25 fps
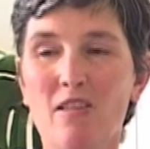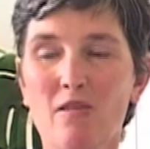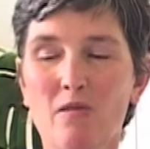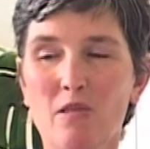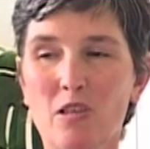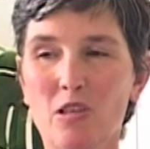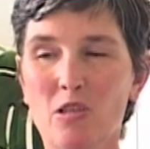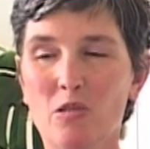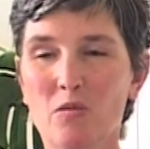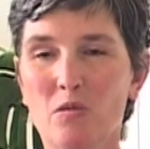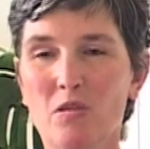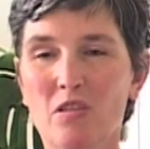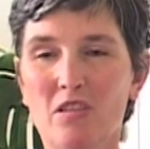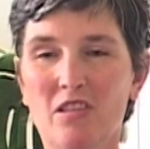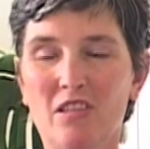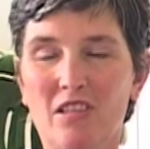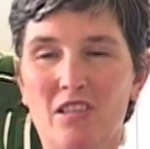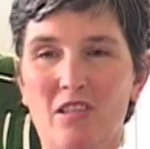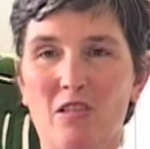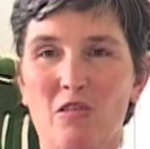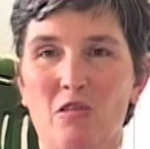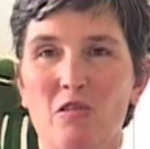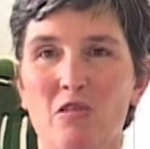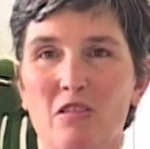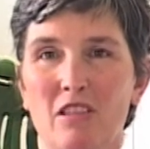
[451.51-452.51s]
which was
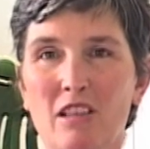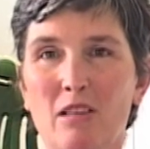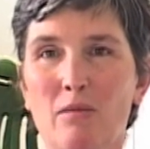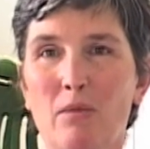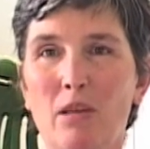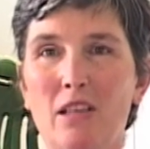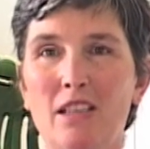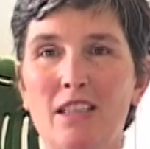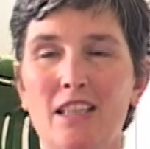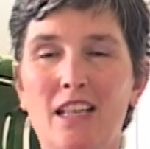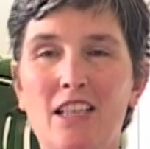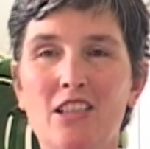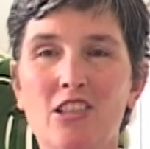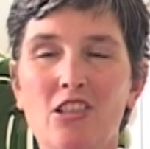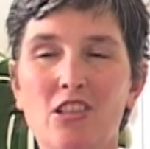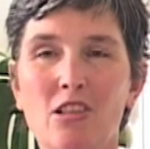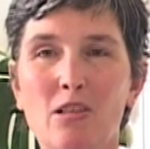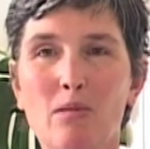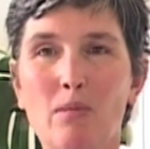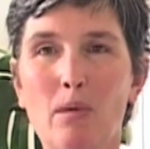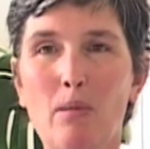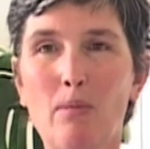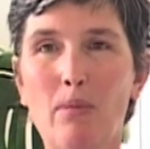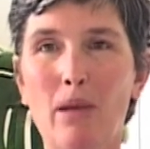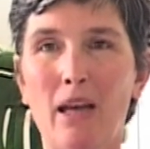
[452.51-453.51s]
causing a bit of tension
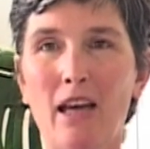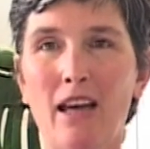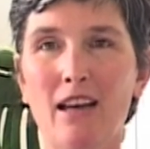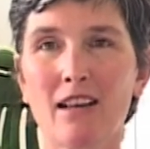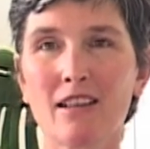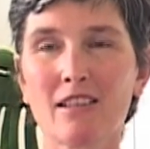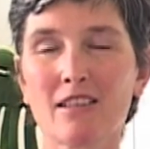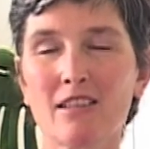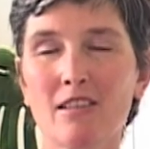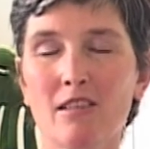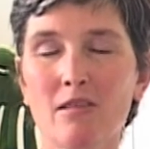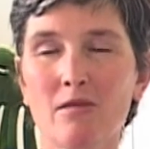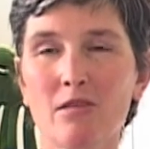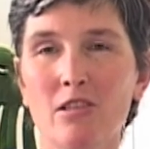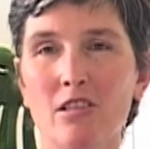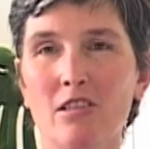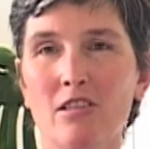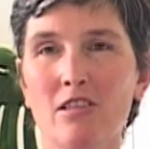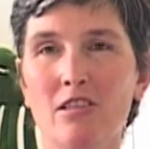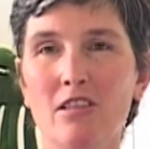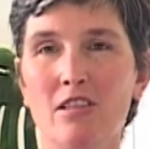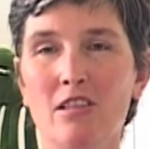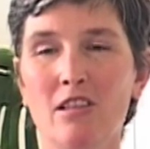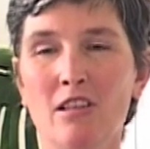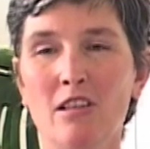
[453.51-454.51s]
on my back. So I'm
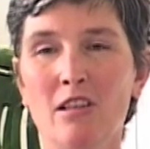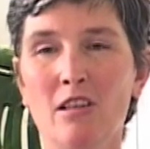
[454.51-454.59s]
just